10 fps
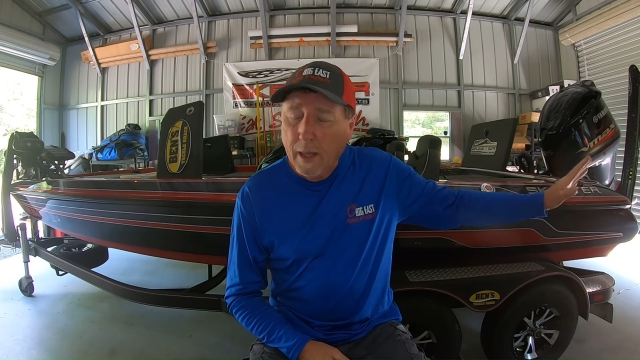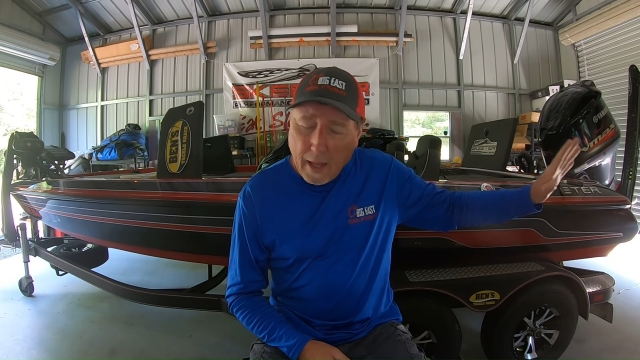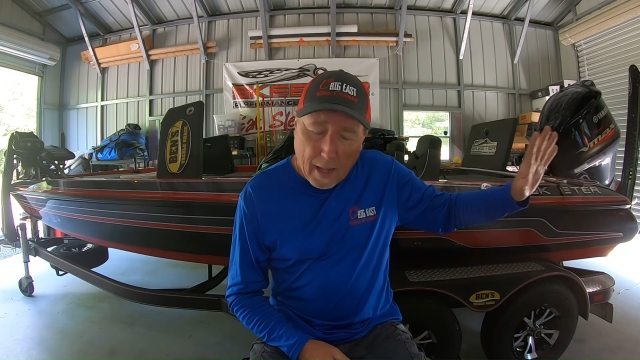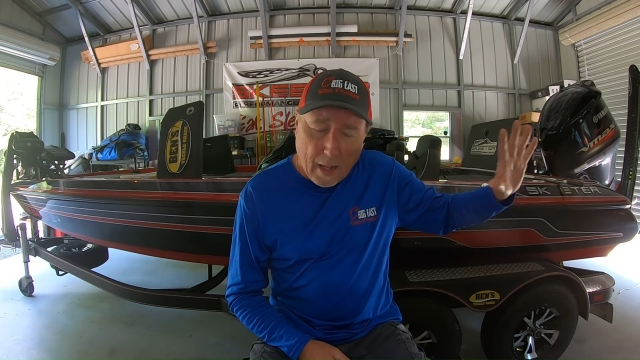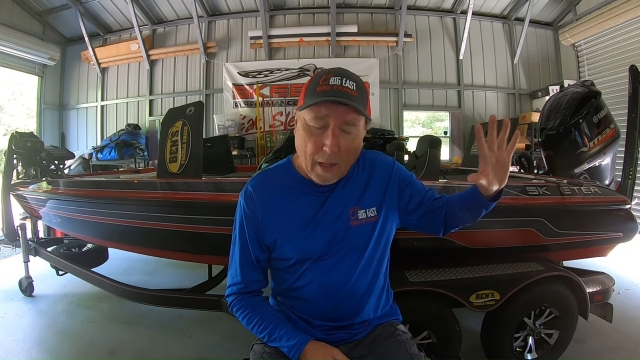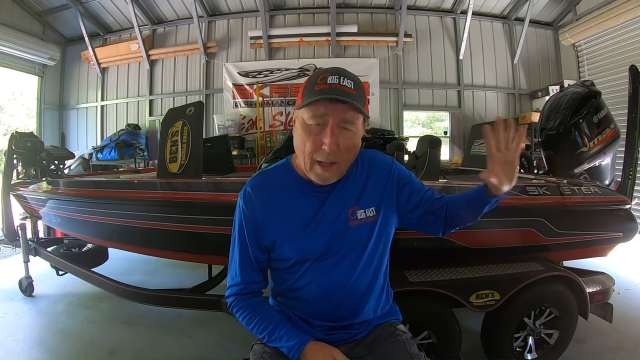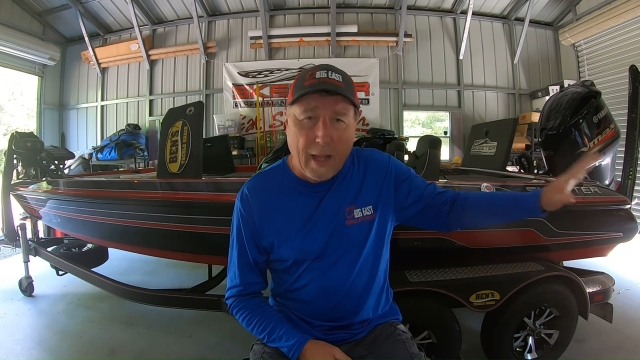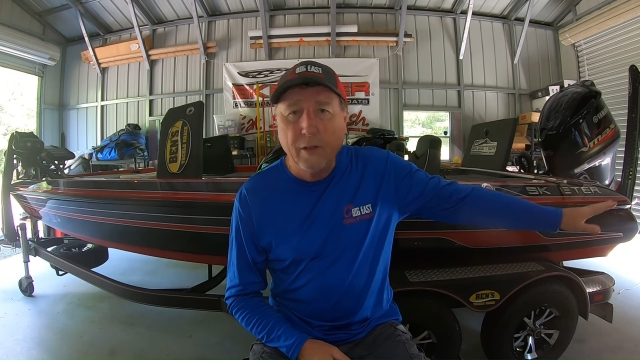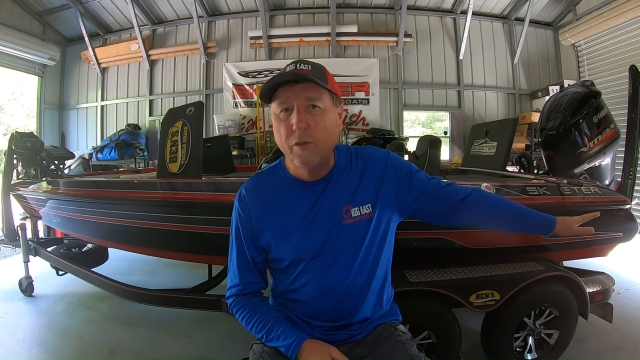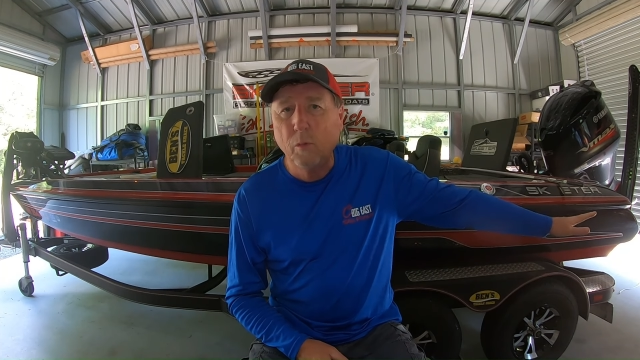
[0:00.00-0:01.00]

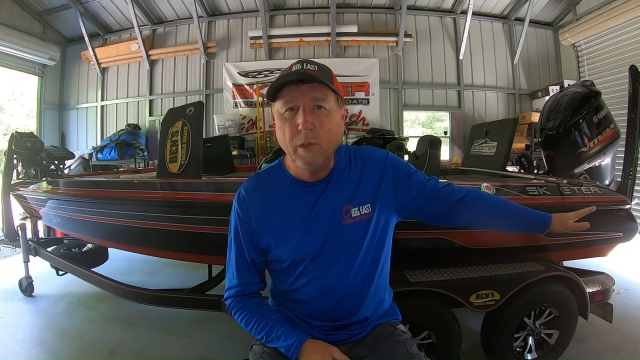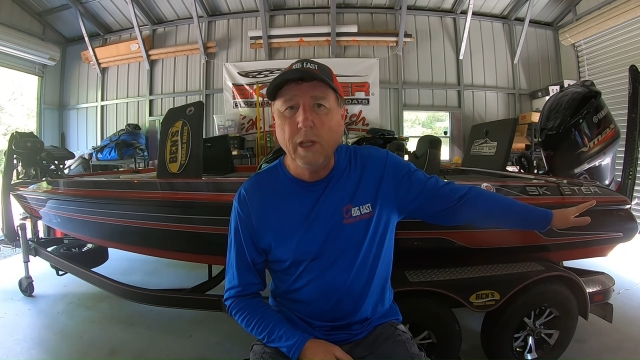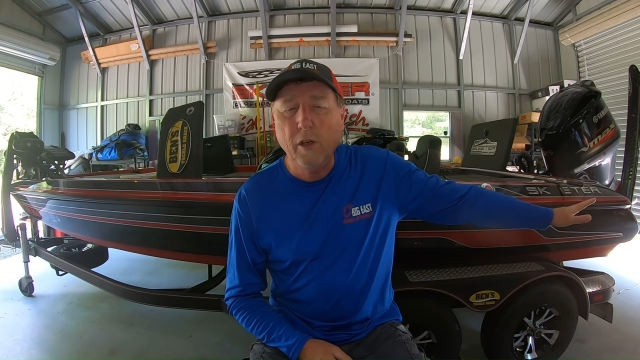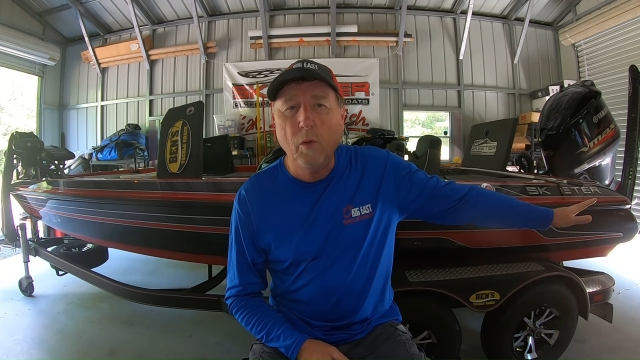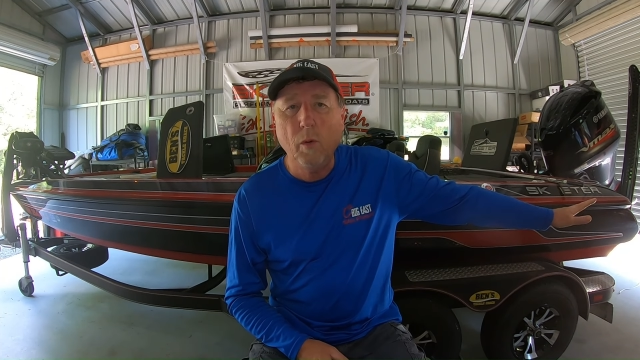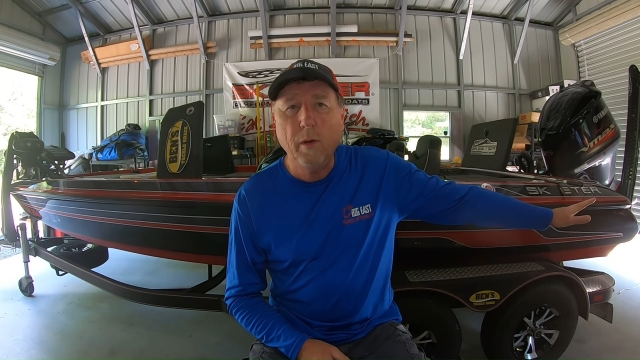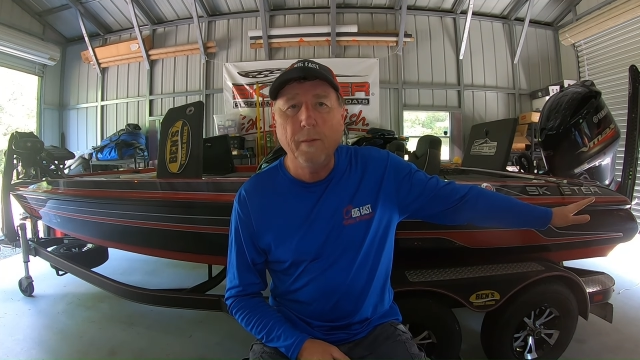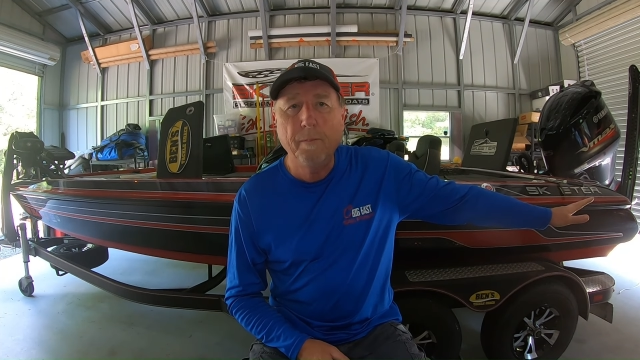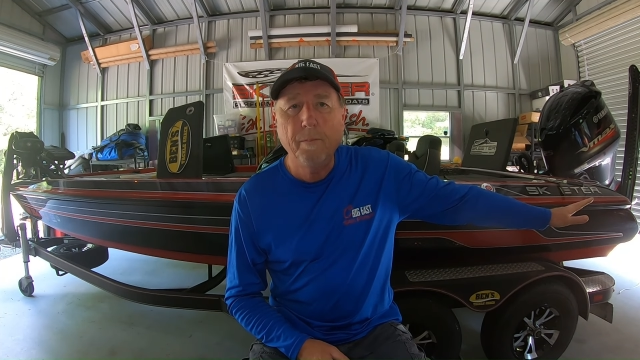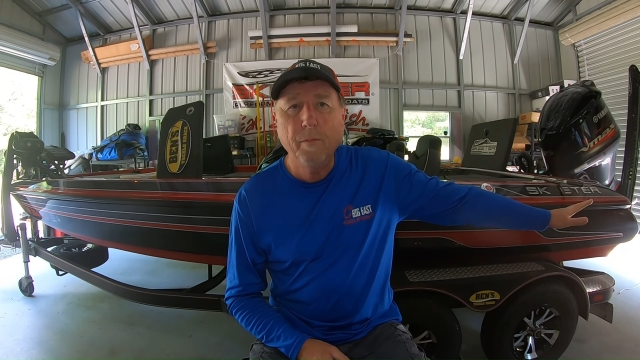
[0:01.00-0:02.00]
what they're doing,
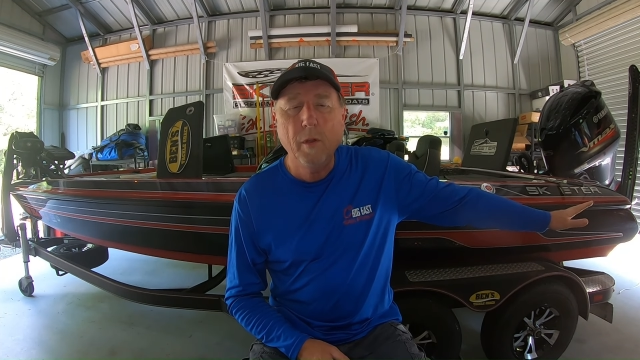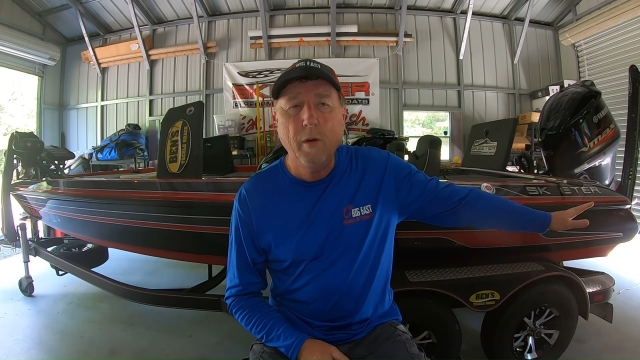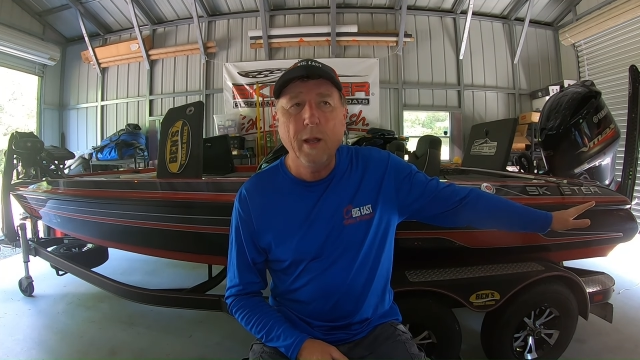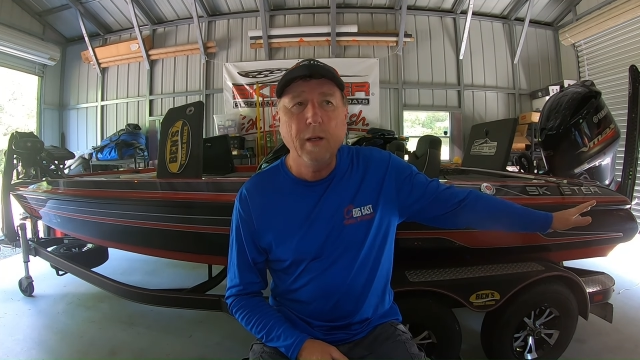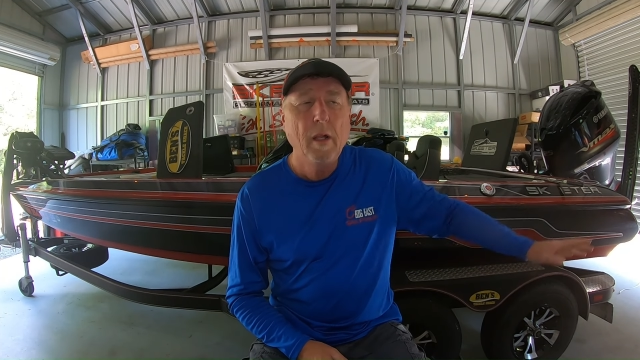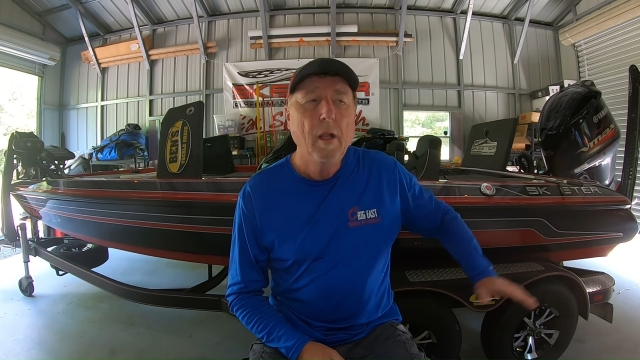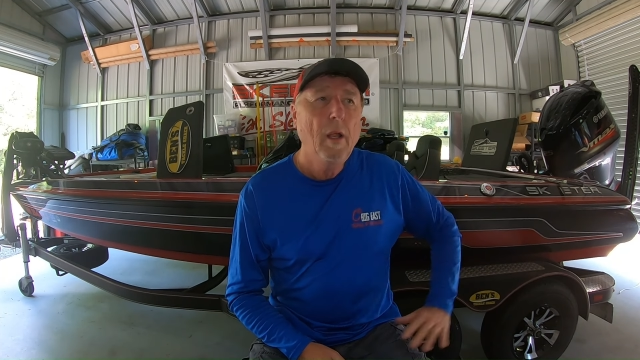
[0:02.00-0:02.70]
all right,